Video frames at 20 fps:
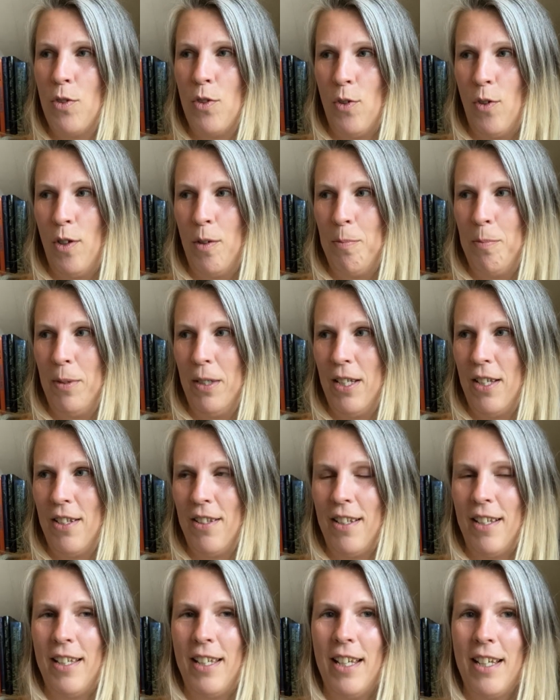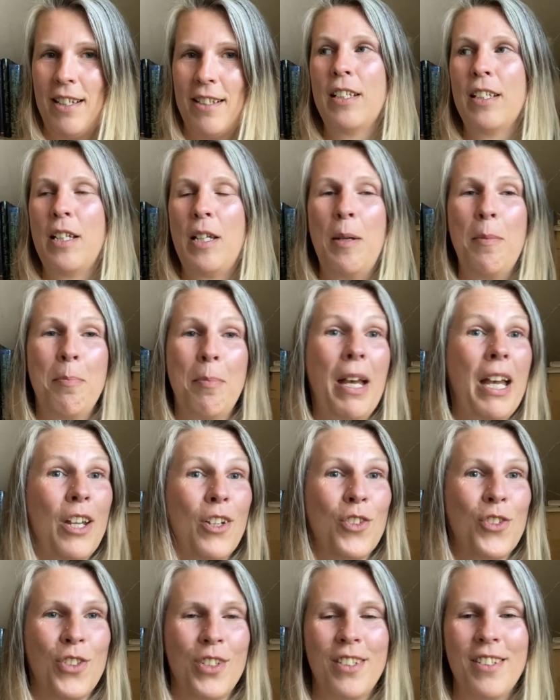short because I get
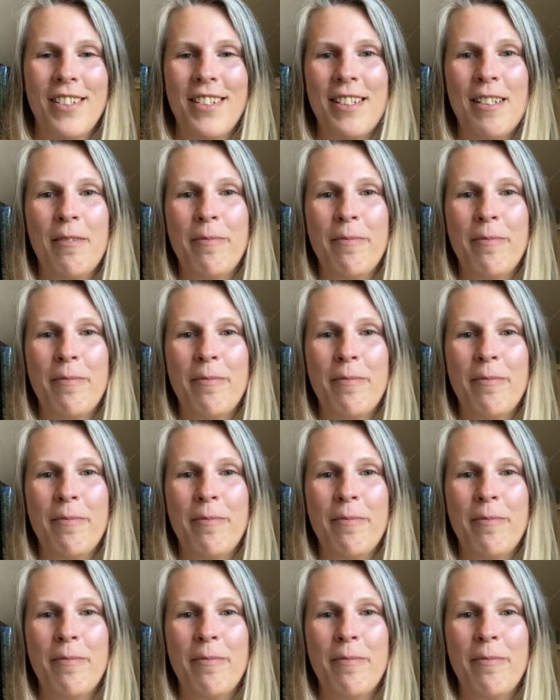impatient.